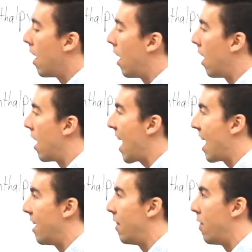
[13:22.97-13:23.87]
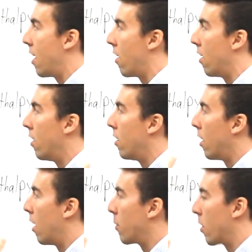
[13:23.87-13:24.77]
and their,
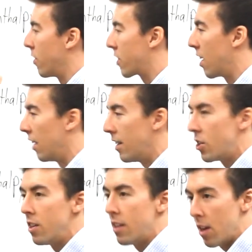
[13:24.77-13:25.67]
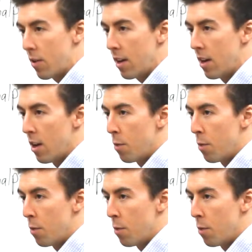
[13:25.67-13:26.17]
we call this collision theory,